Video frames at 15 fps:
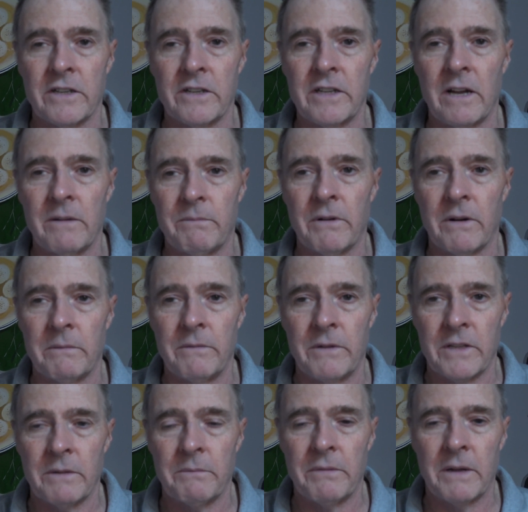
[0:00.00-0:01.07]
There's no problem
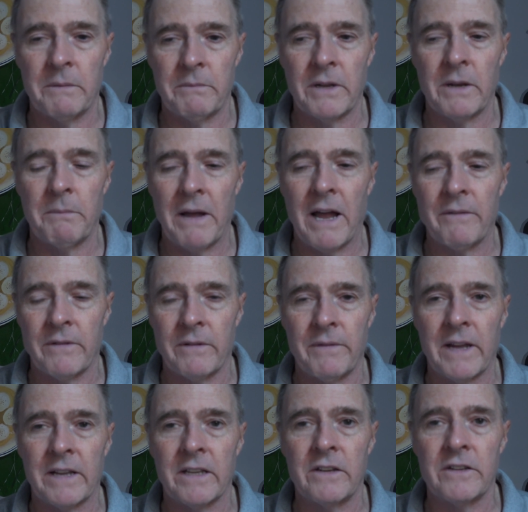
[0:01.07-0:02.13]
with it, but apart from the
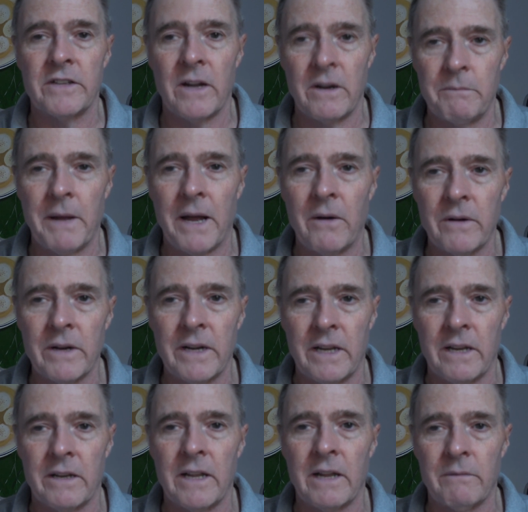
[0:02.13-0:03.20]
fact there's no
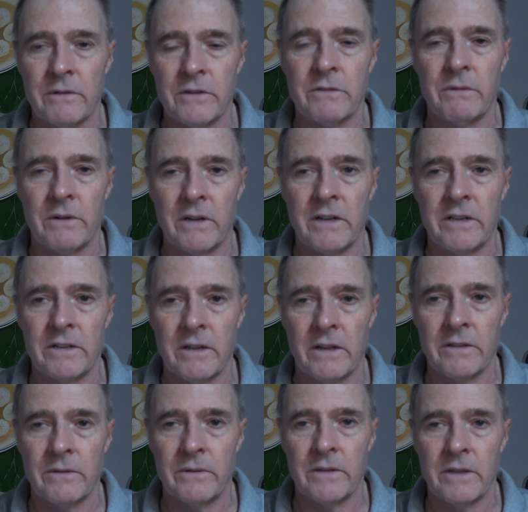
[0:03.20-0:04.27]
balcony, and that was what I
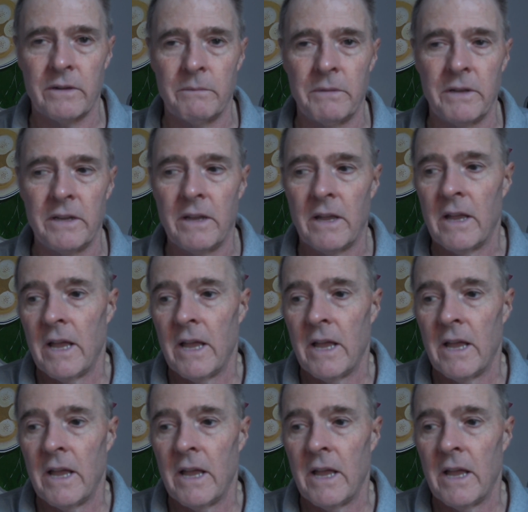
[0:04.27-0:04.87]
thought there would be.